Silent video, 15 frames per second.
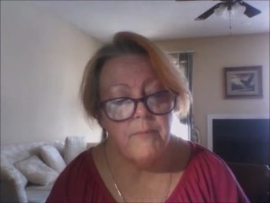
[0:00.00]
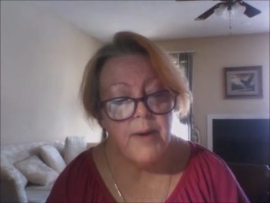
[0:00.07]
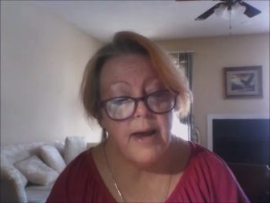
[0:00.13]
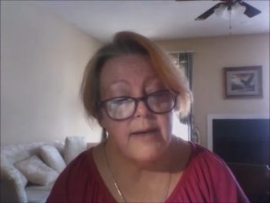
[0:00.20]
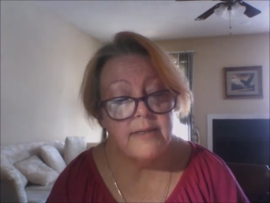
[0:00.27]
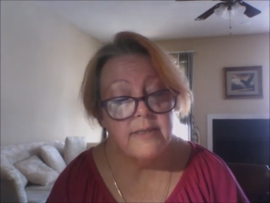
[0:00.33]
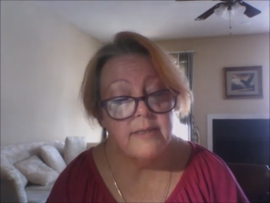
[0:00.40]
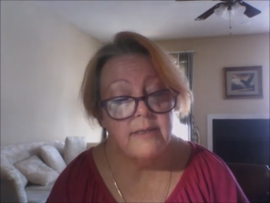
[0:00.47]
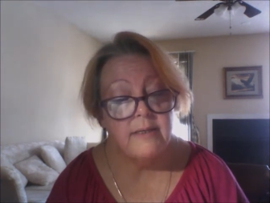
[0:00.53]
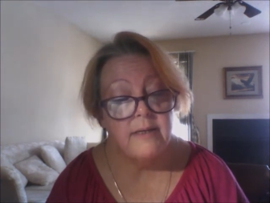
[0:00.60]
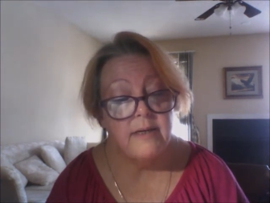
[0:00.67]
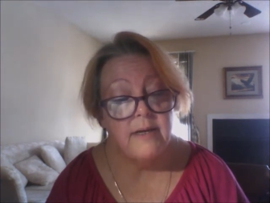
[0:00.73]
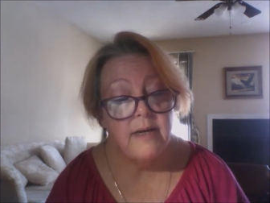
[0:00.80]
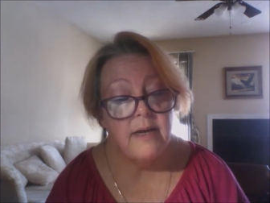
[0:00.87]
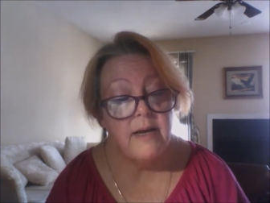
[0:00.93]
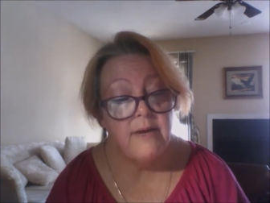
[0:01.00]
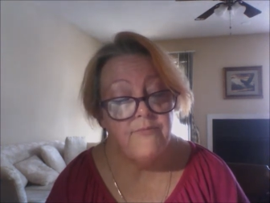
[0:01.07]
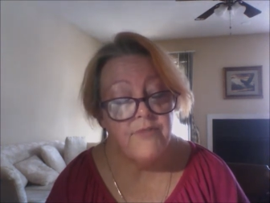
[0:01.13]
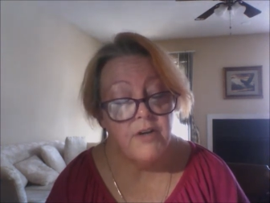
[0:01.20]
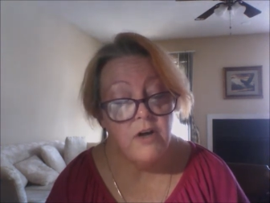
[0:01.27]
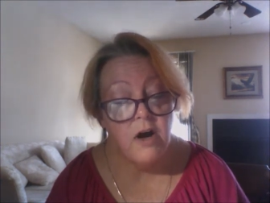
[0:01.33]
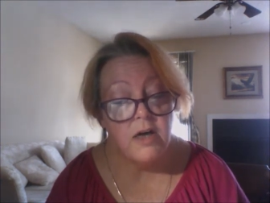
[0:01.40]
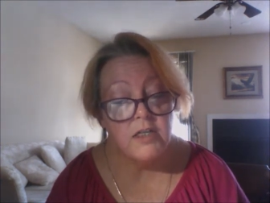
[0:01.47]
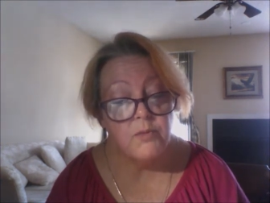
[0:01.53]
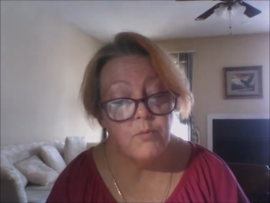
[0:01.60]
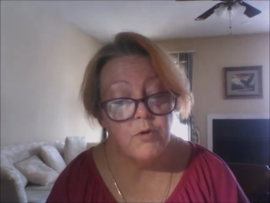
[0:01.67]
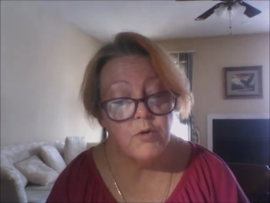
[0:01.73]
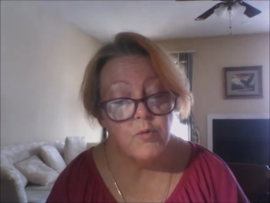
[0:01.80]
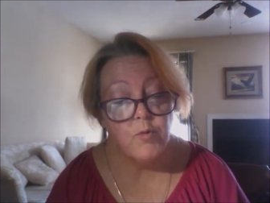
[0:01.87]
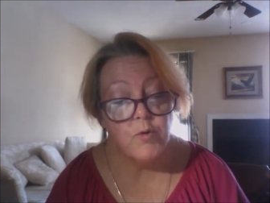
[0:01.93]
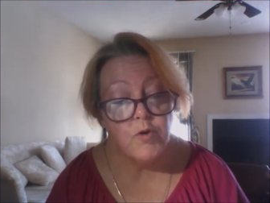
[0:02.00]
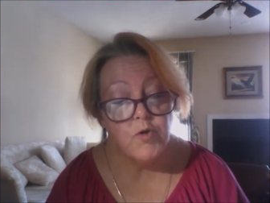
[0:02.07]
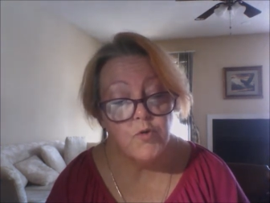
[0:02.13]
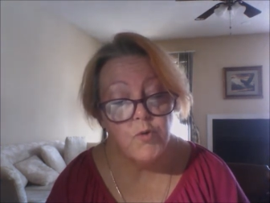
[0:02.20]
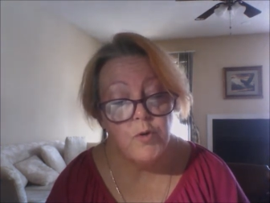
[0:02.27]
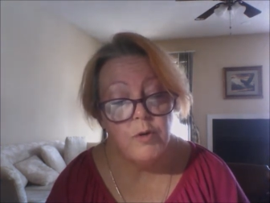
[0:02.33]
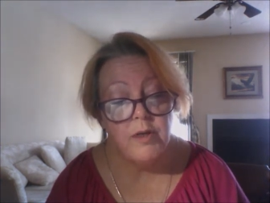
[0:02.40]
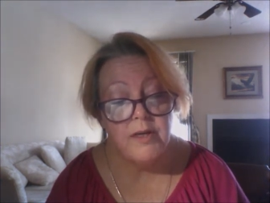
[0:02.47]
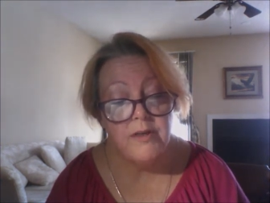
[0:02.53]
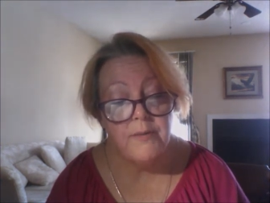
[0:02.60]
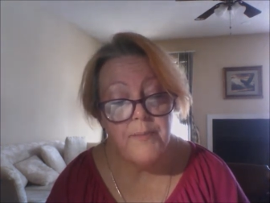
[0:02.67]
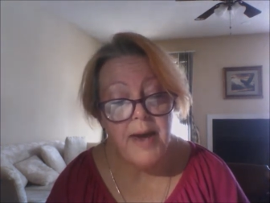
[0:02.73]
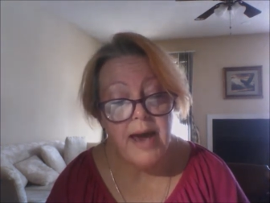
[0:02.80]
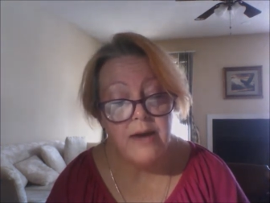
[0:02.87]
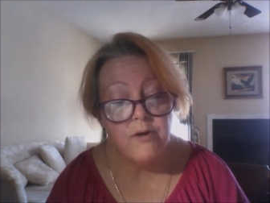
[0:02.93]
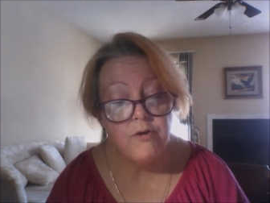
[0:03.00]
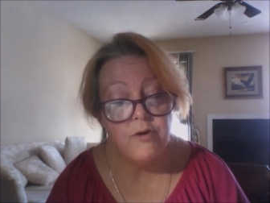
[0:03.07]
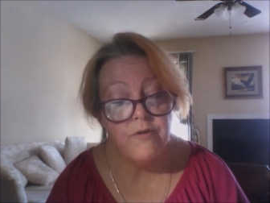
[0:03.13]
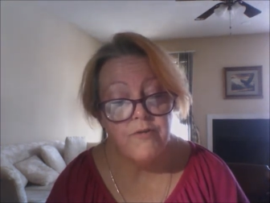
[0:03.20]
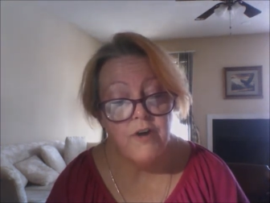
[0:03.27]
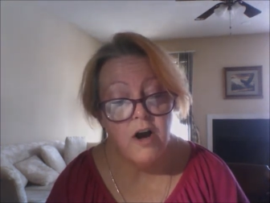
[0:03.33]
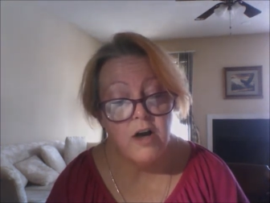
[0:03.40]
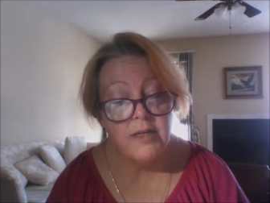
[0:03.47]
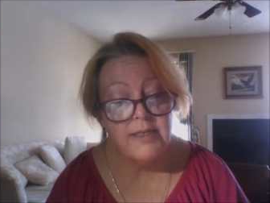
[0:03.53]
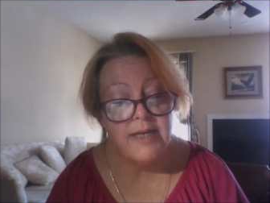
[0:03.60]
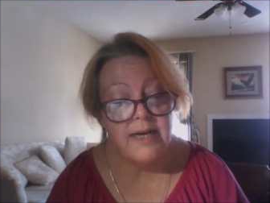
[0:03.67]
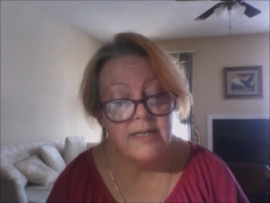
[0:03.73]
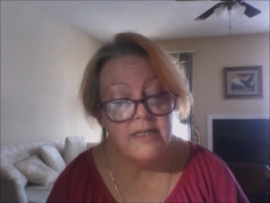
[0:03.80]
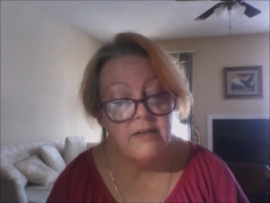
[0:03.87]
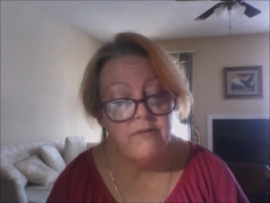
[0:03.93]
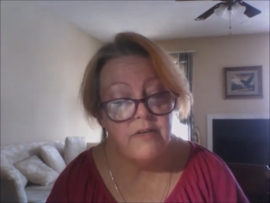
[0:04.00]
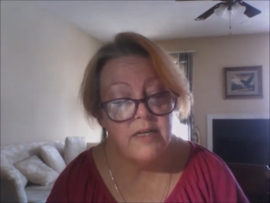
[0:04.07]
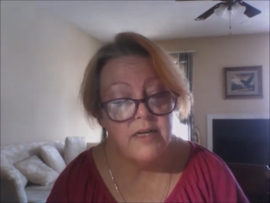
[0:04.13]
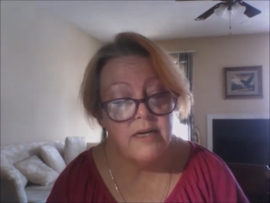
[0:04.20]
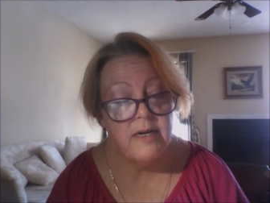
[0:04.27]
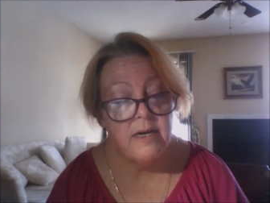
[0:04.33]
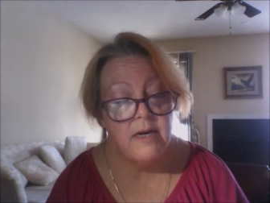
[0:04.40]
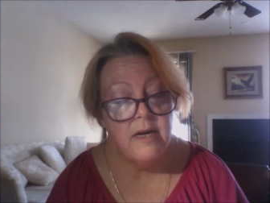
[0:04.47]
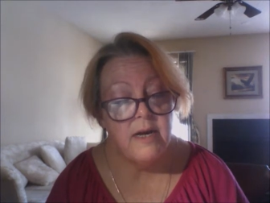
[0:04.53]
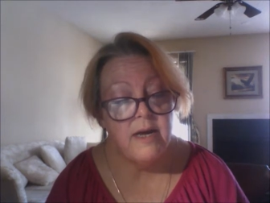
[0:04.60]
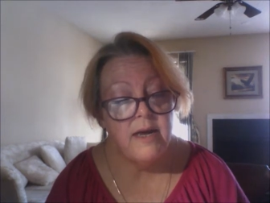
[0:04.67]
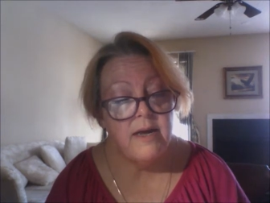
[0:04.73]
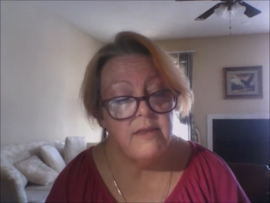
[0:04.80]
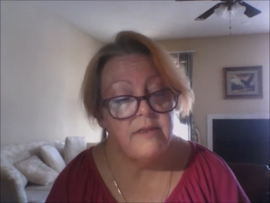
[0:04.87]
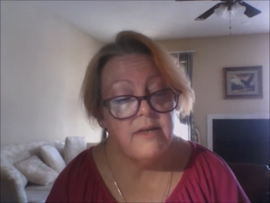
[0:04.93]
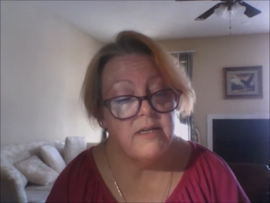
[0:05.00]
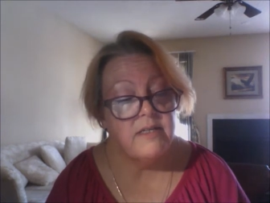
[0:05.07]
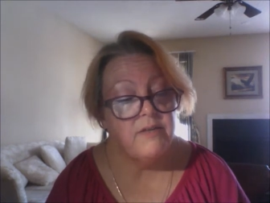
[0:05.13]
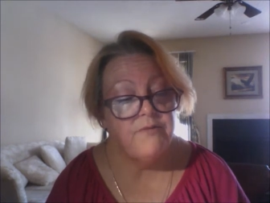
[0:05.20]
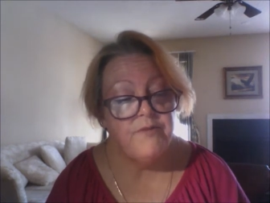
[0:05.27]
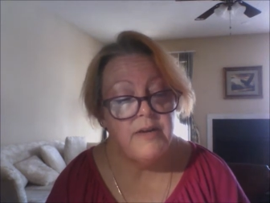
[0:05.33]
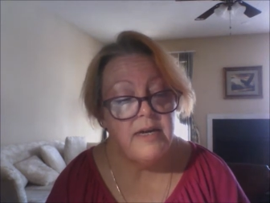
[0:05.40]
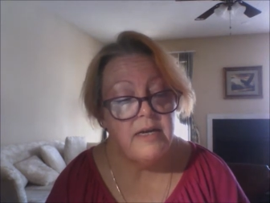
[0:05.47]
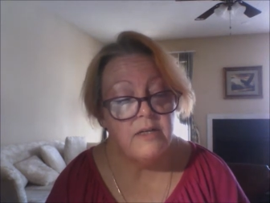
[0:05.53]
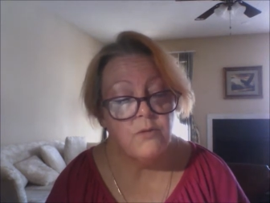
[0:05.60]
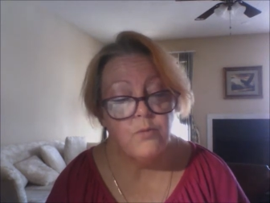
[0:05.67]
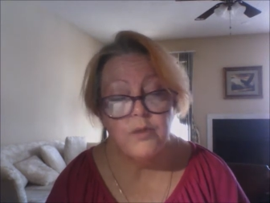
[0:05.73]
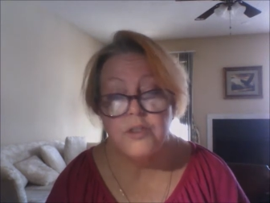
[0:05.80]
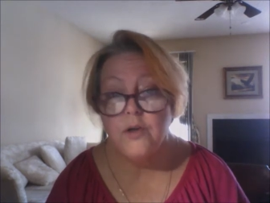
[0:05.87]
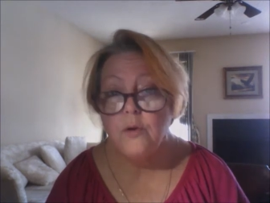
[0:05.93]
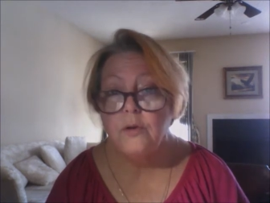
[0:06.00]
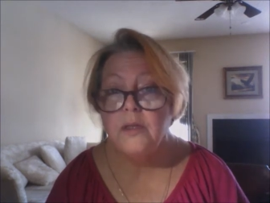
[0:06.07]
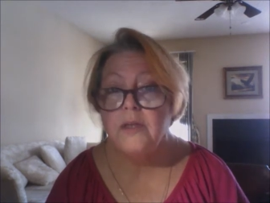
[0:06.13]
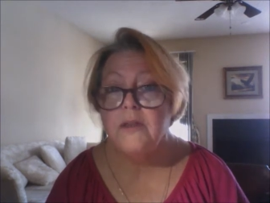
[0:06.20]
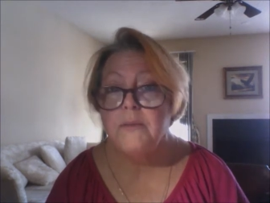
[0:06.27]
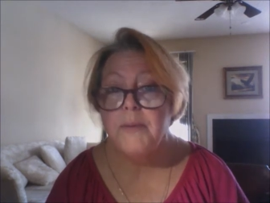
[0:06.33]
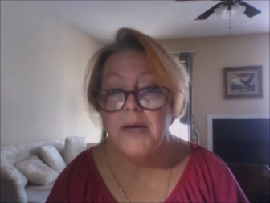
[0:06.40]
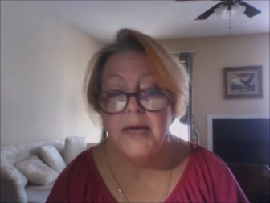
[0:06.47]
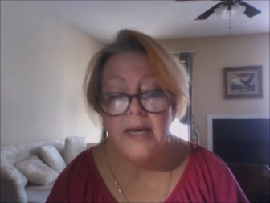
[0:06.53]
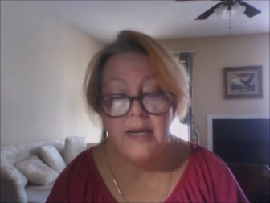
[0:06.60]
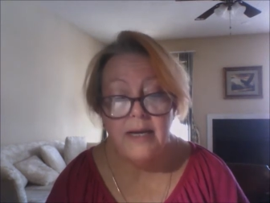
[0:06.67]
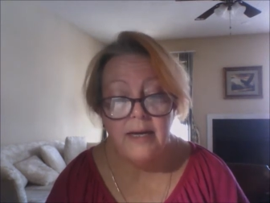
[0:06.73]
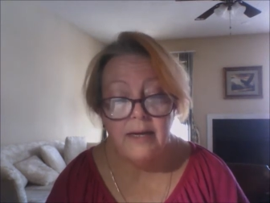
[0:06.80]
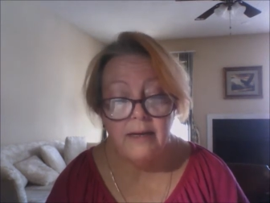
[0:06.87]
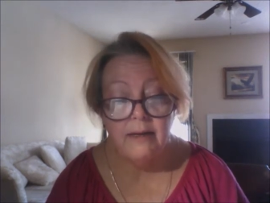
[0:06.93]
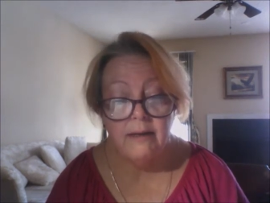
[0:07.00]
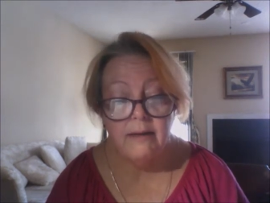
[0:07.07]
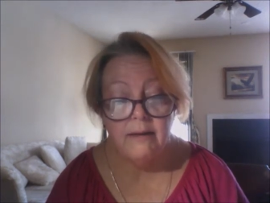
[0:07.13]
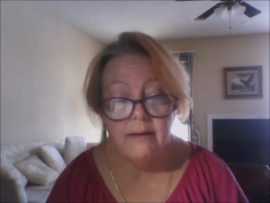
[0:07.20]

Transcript: But if the Gospels were truly the pattern of God's activity, then defeat was only the beginning.